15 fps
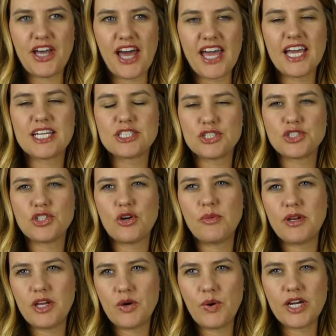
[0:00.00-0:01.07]
I had so
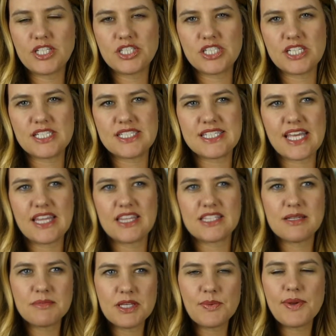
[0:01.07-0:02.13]
many questions, and
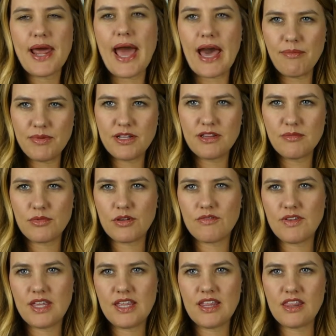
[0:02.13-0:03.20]
something would happen in the
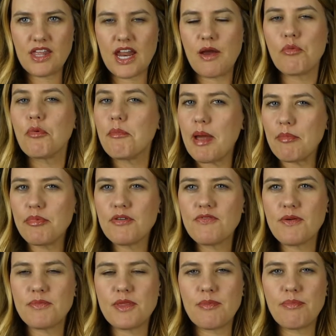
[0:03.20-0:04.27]
movie that I remember
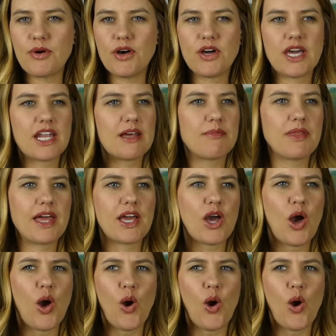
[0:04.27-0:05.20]
from the book, and I'm like,